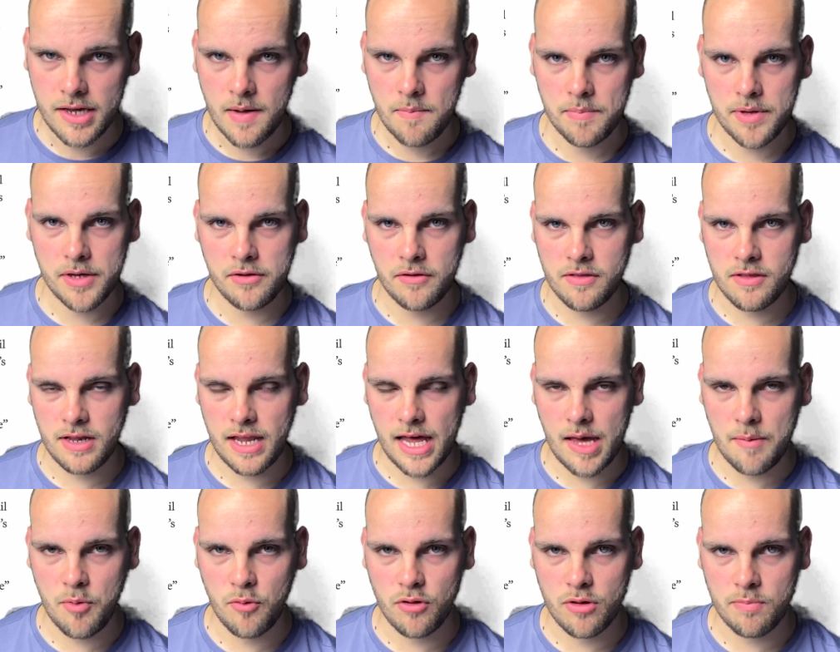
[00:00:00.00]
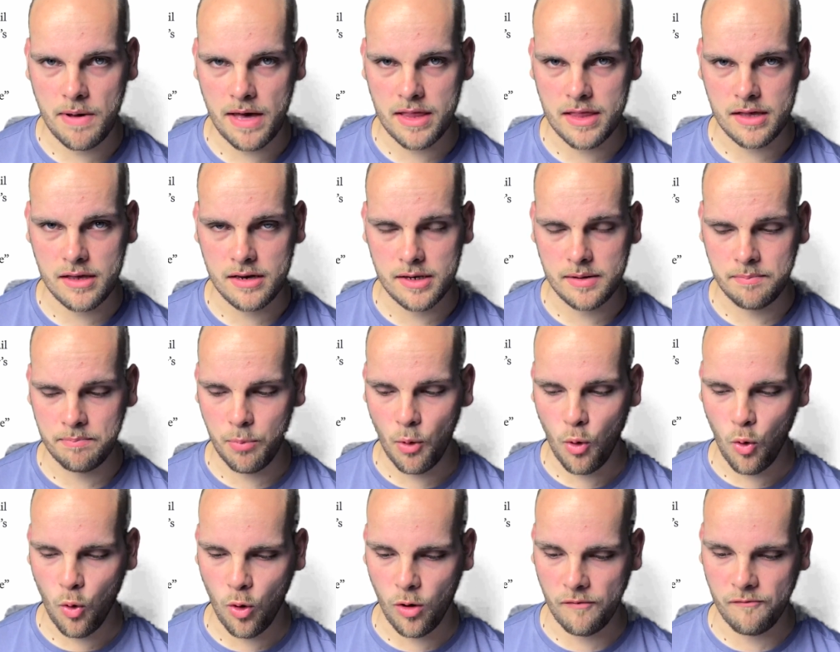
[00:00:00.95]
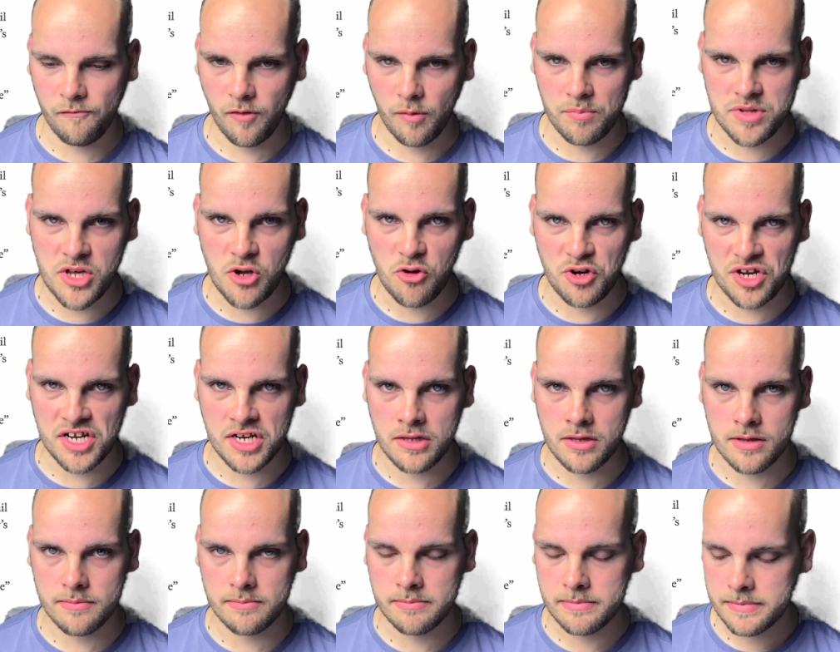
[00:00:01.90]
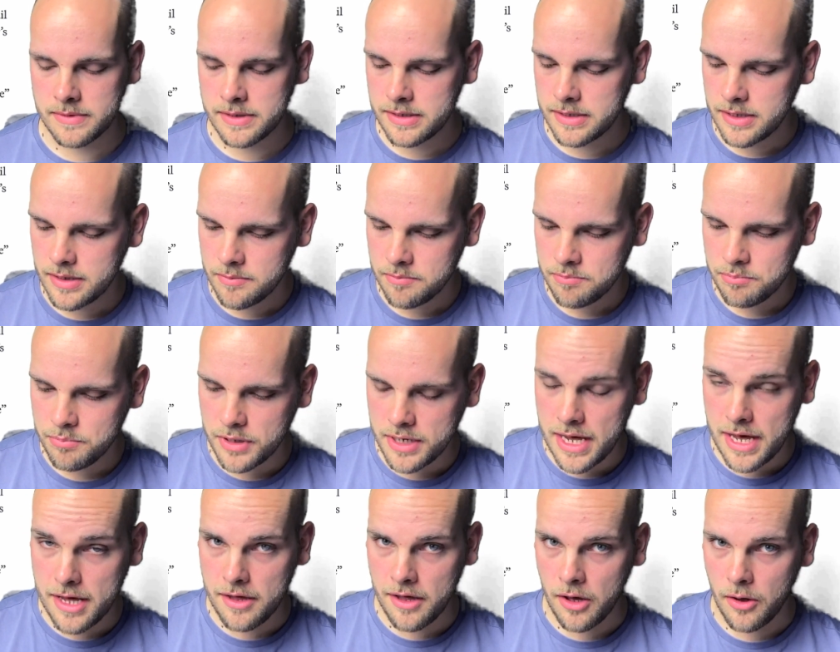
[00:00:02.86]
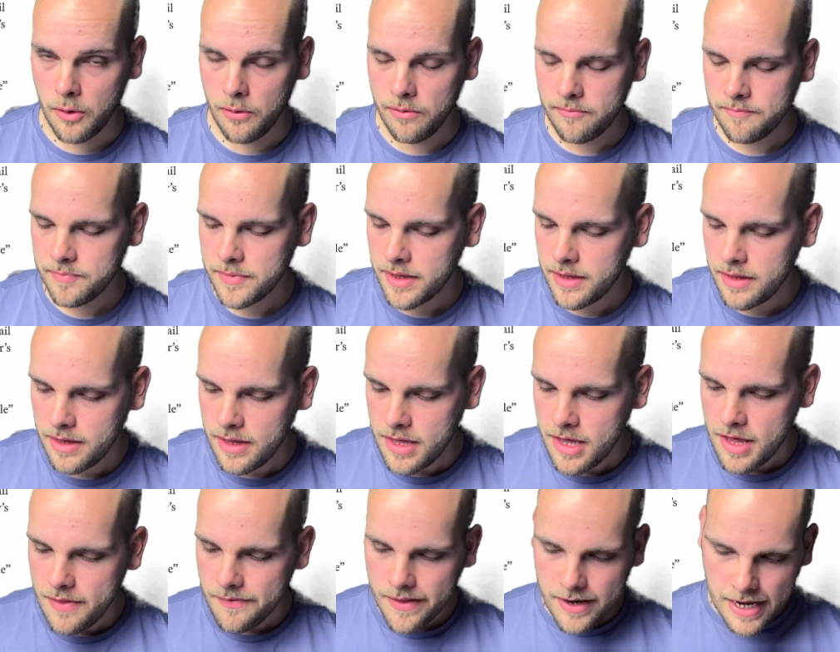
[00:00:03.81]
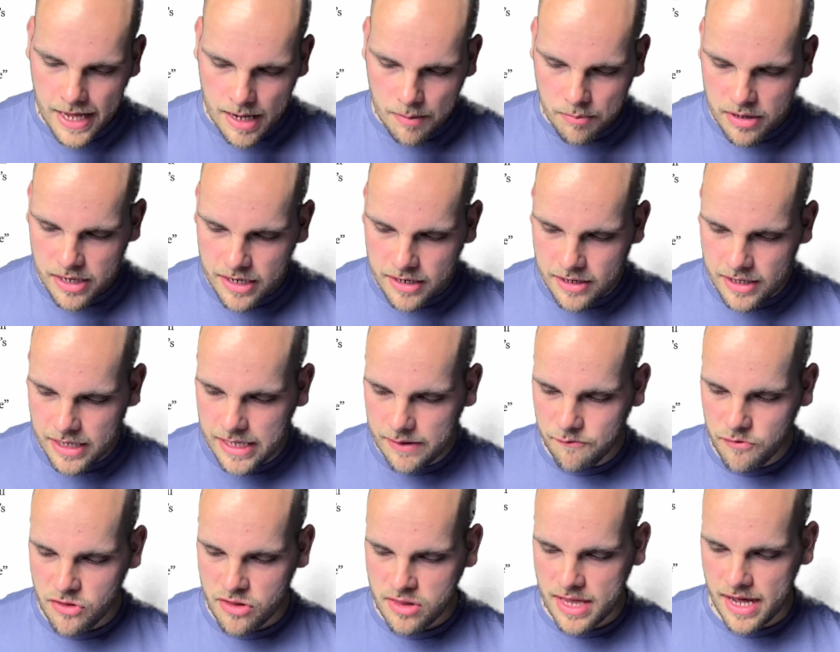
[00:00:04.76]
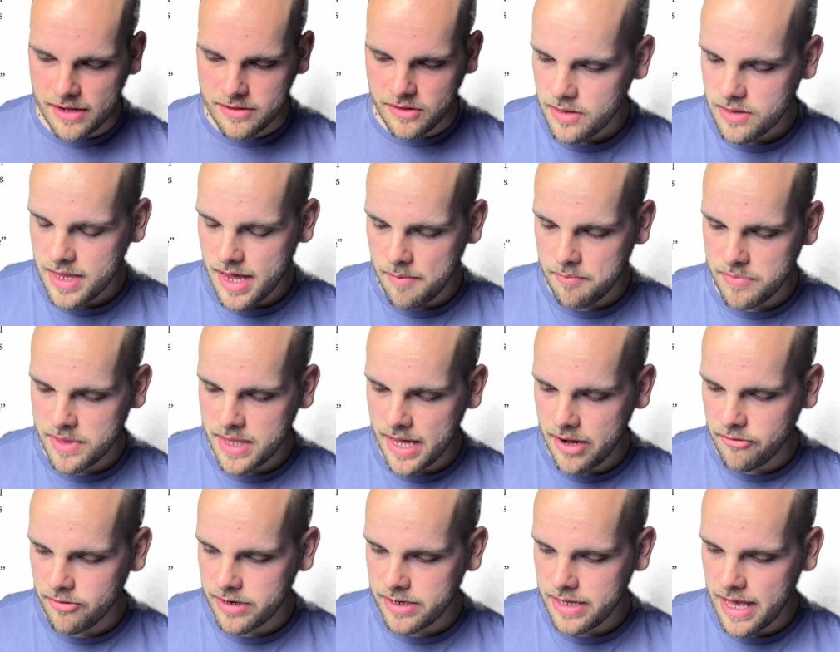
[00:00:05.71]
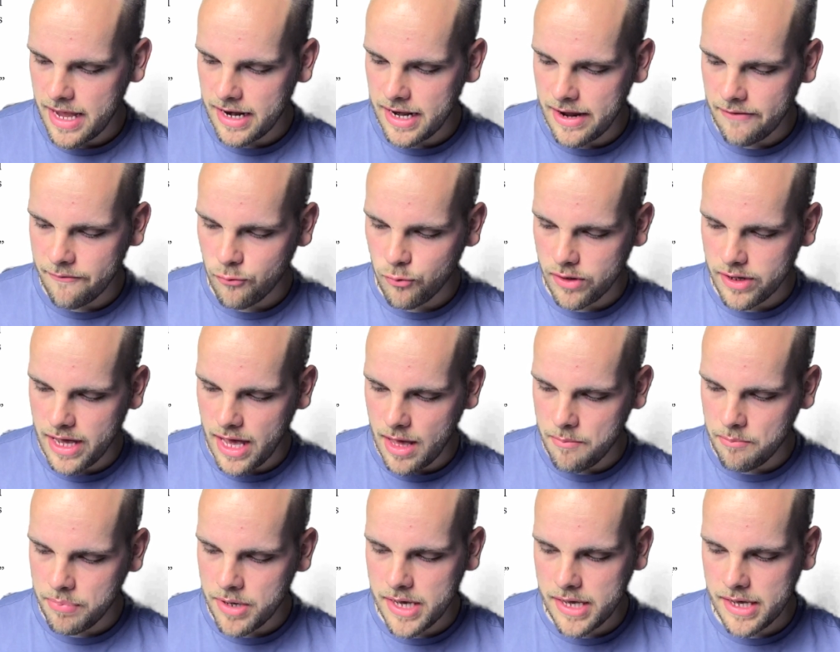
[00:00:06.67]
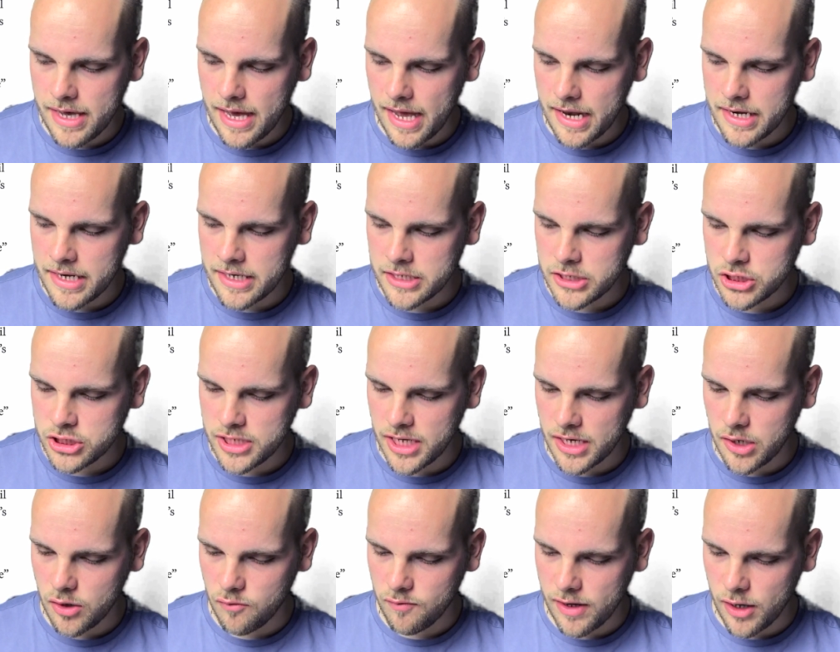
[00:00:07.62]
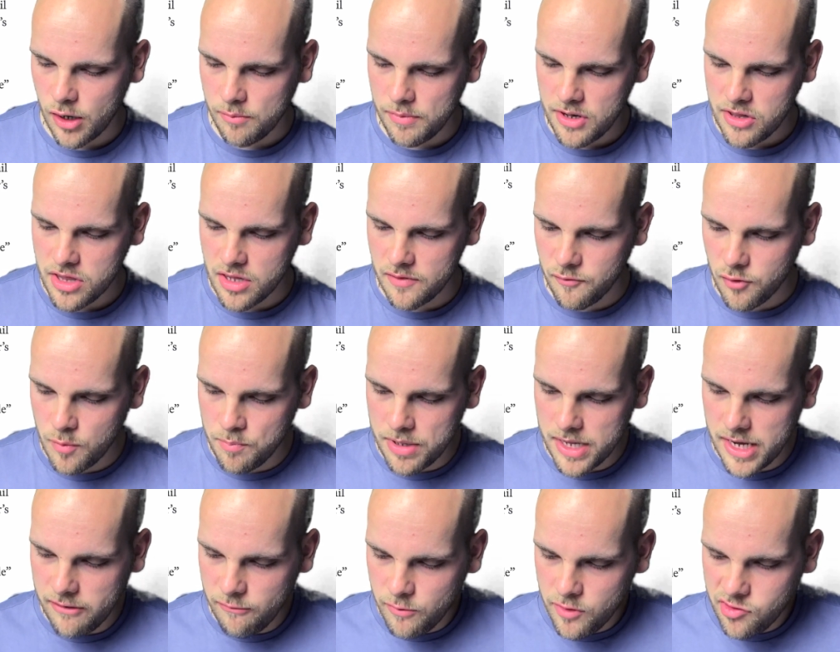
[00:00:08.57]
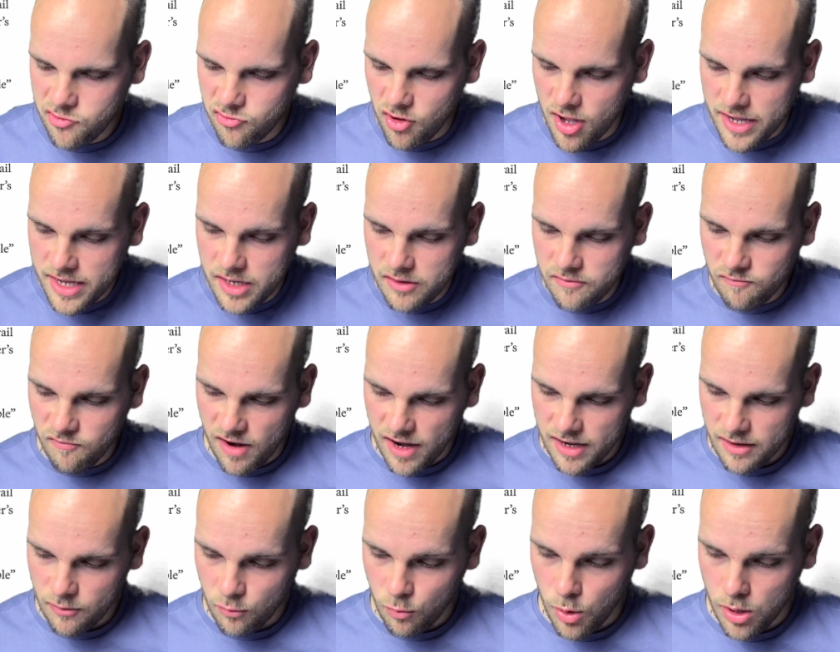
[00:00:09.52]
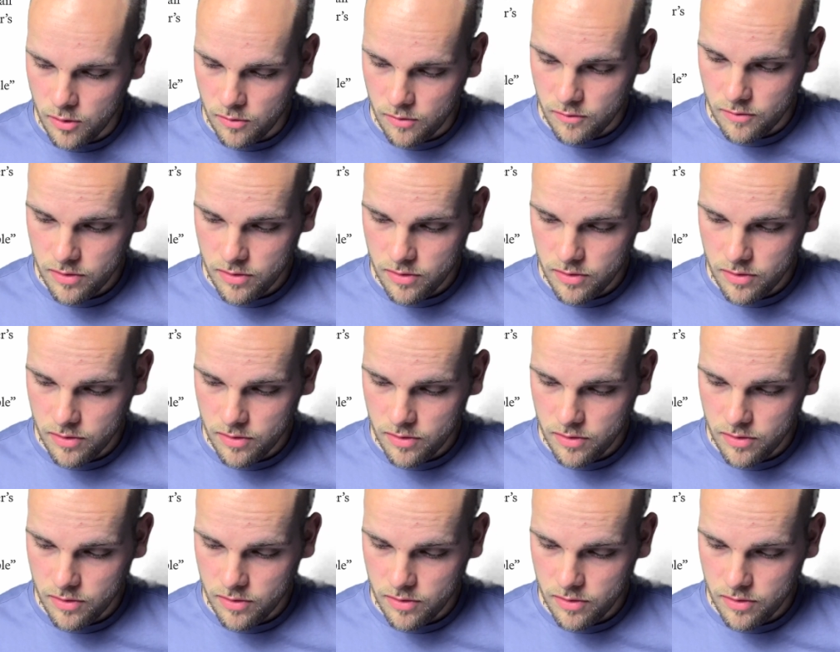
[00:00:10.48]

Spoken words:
because Labour was basically born from unionism. But hey-ho. The Labour leader even sacked Sam Tarry, a left-wing MP, and his shadow rail minister for appearing with striking rail